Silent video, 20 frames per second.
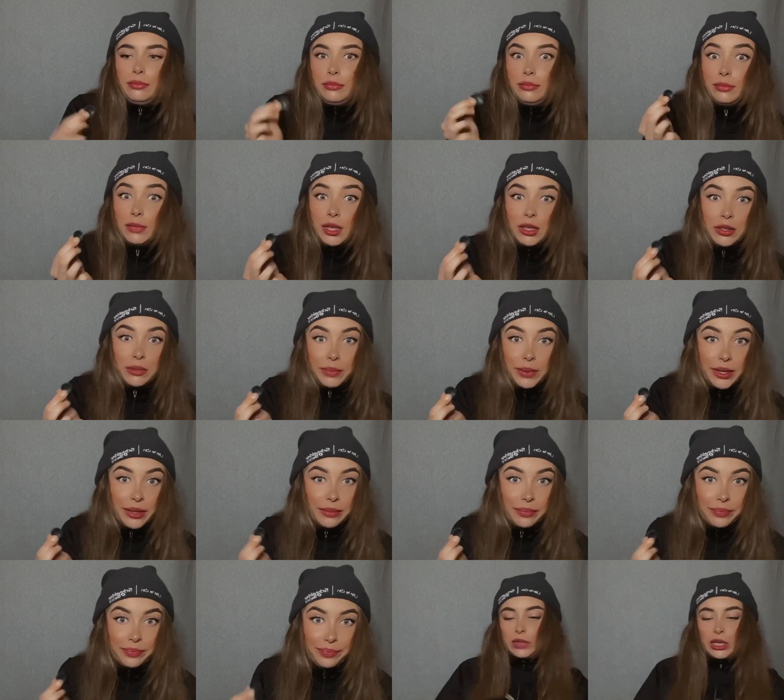this bit.
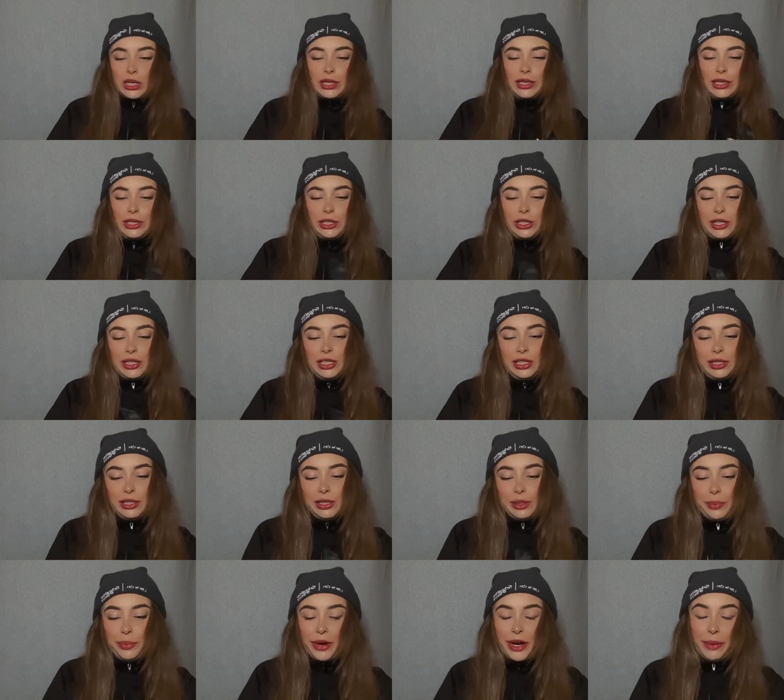
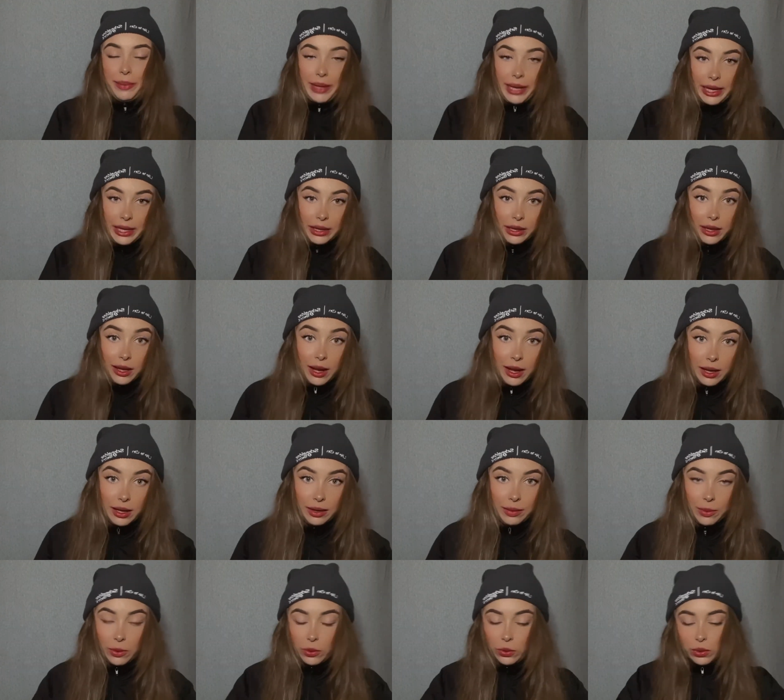Just prepping the
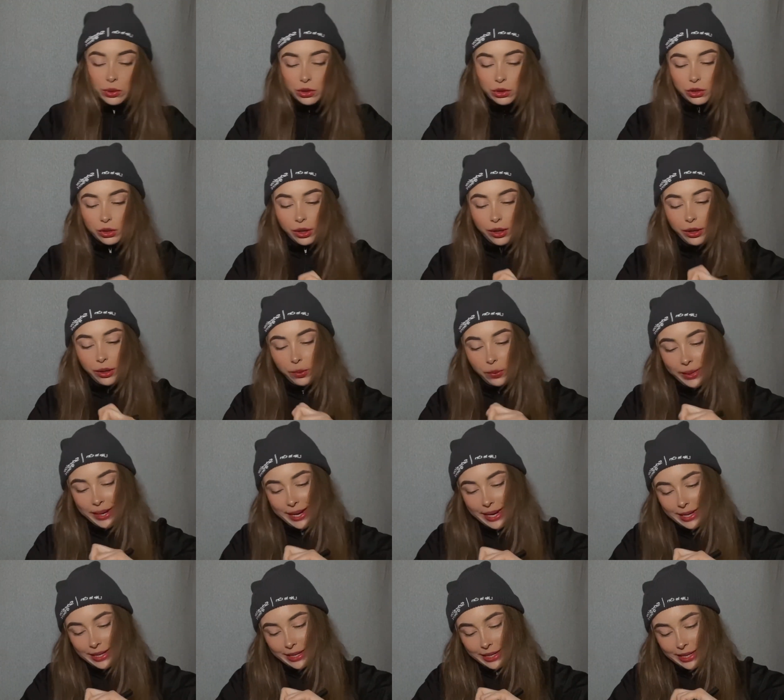cable so we
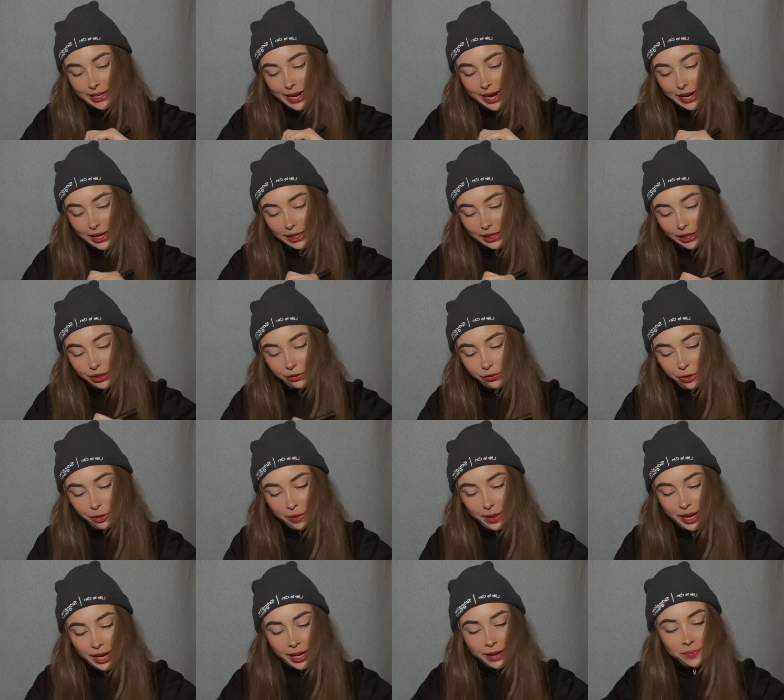can test
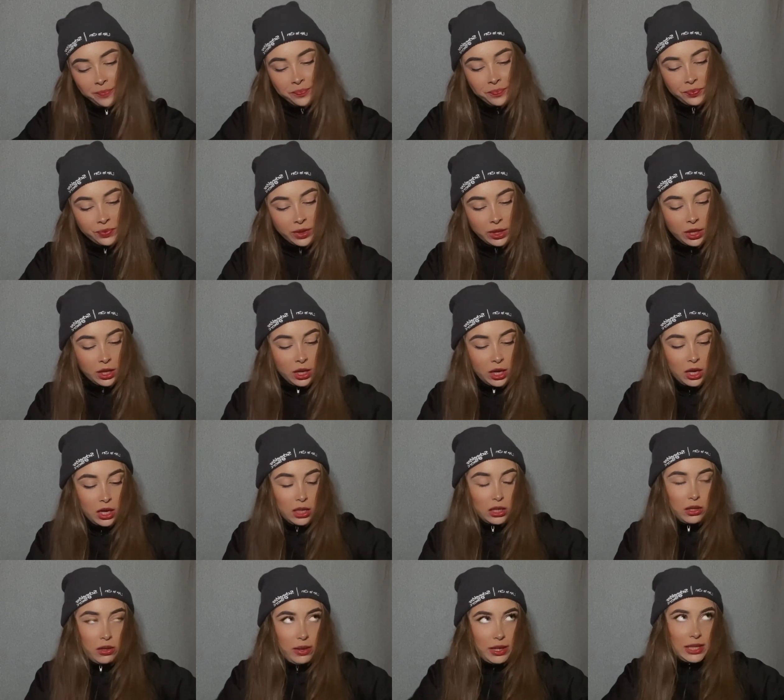from it.
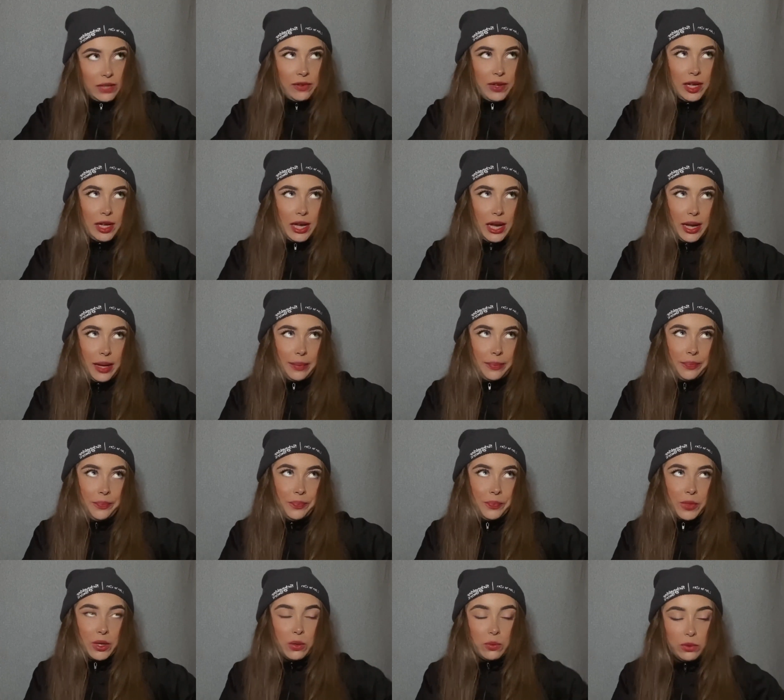So I was
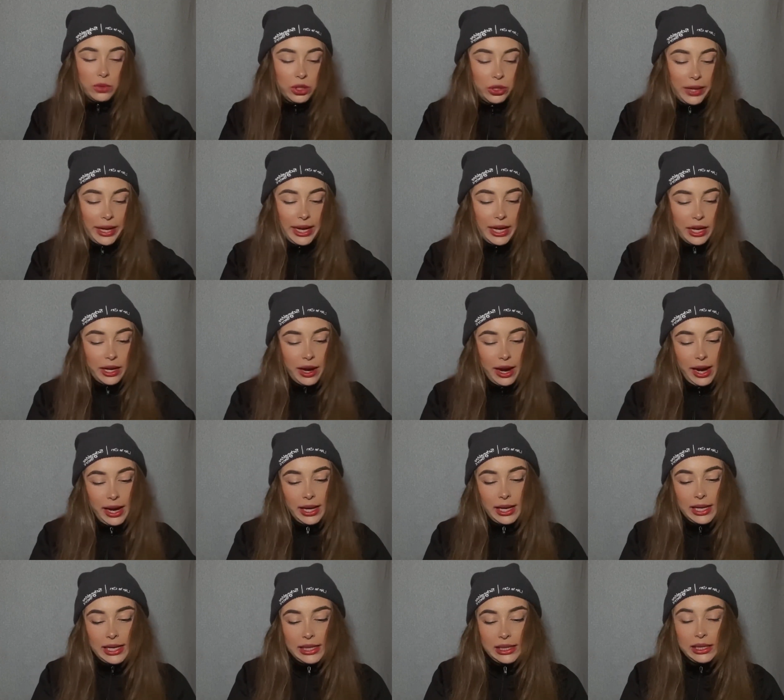thinking we'll do it
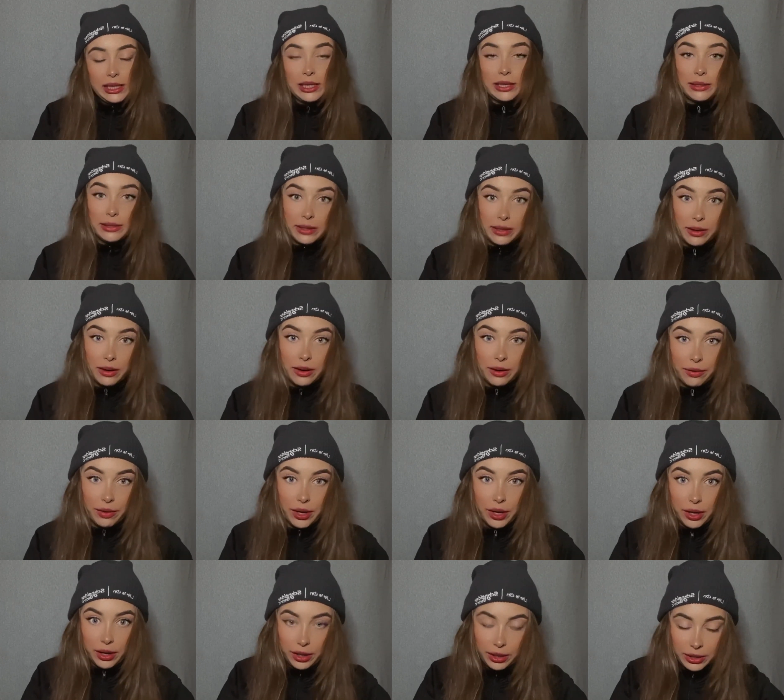like it's a
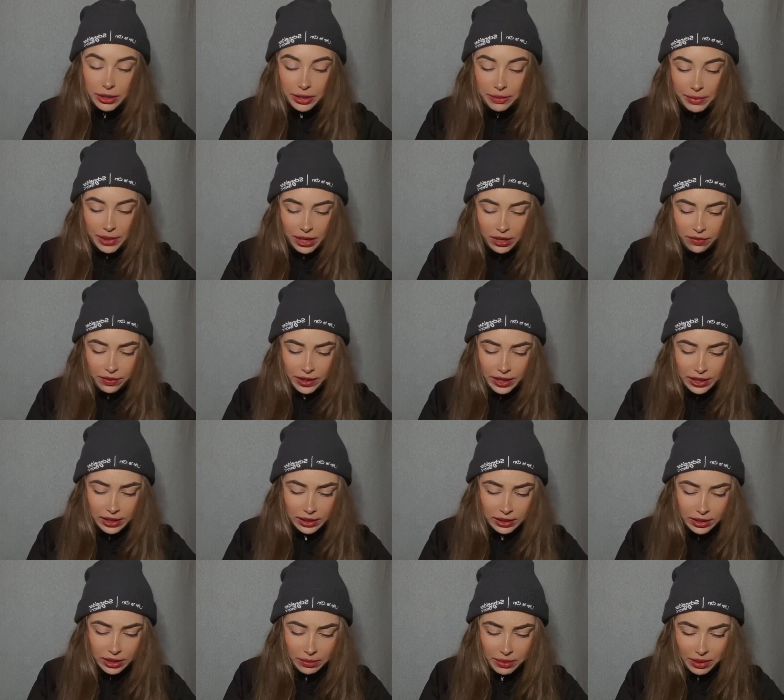scenario to make
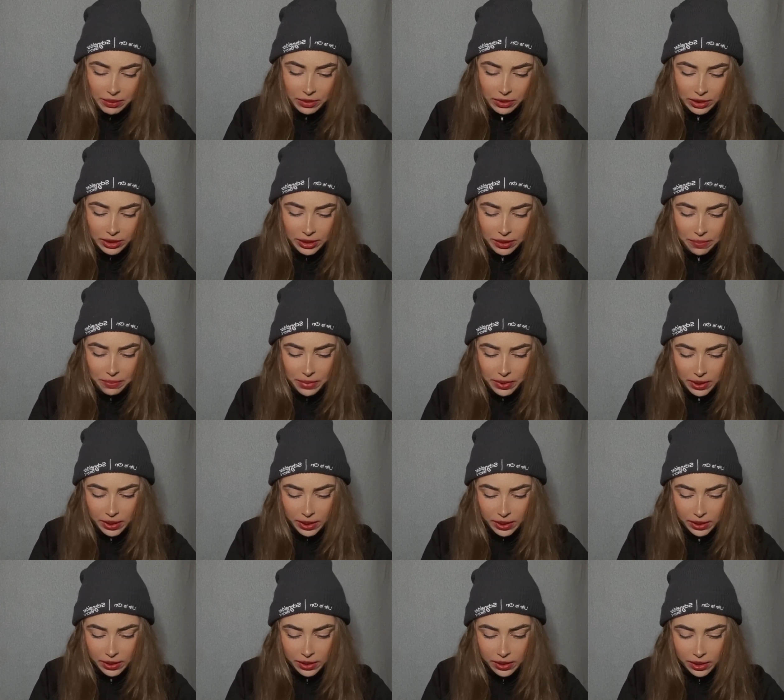things a bit more
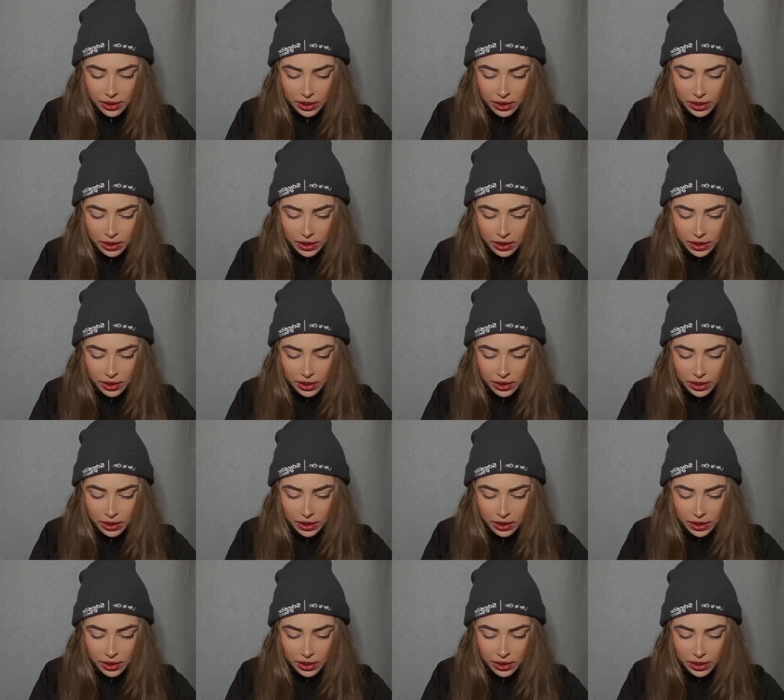simpler.